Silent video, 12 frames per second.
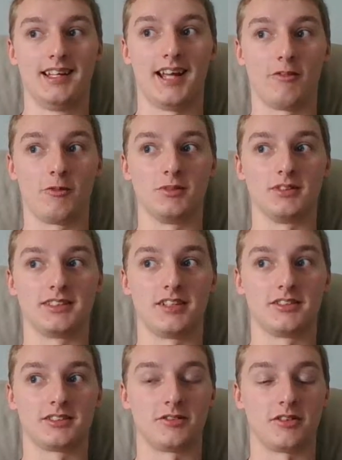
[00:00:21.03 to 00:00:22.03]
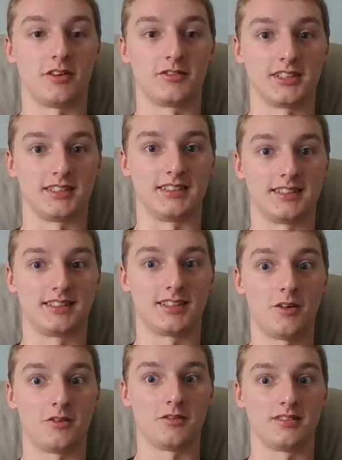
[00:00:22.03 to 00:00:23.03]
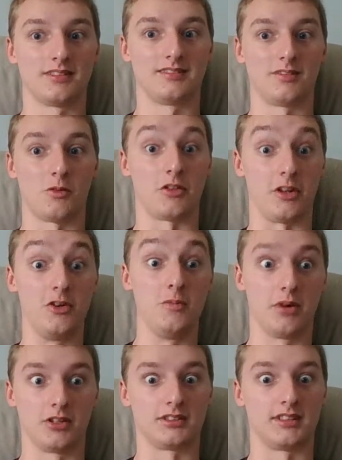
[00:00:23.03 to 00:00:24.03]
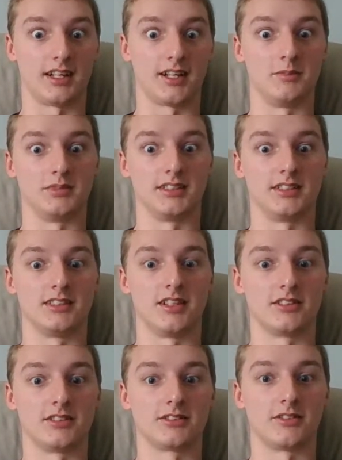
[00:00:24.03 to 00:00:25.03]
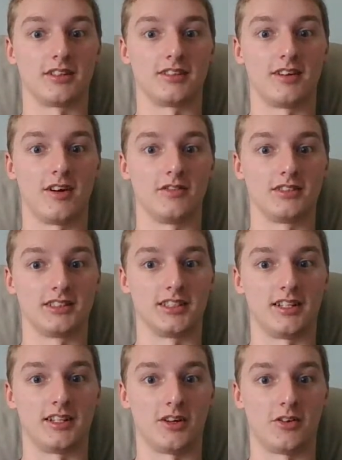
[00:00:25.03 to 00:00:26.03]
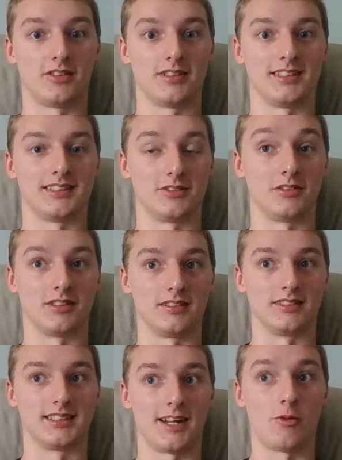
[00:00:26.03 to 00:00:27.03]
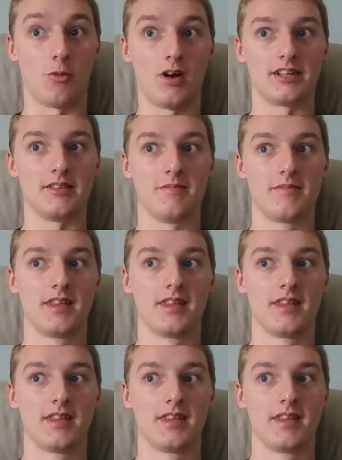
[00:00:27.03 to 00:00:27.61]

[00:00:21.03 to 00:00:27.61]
everyone's not just going to all of a sudden talk, or the new person that comes in is not just going to all of a sudden talk, it's going to stay quiet.